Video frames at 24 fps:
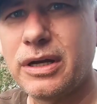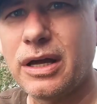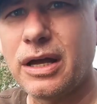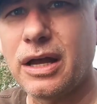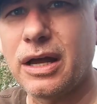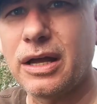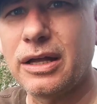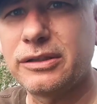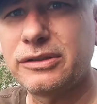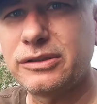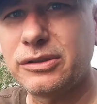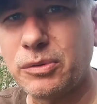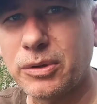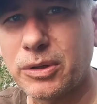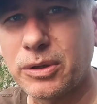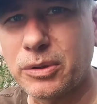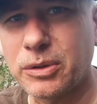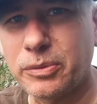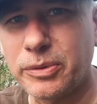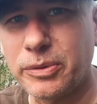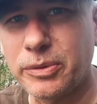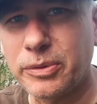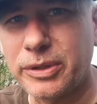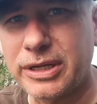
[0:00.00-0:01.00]
uh, to where
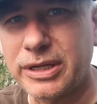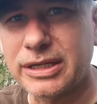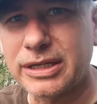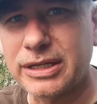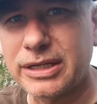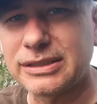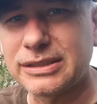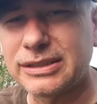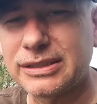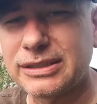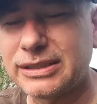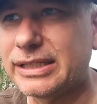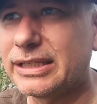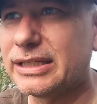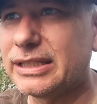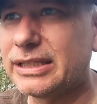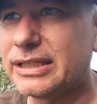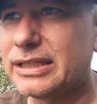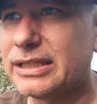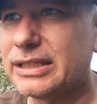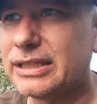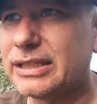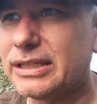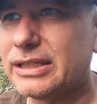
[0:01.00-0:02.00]
we can see
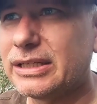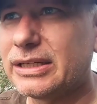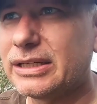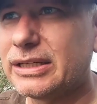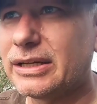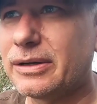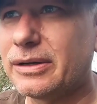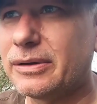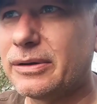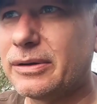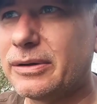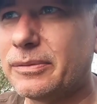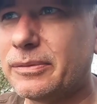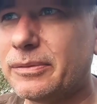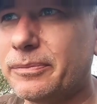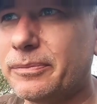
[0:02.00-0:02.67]
um,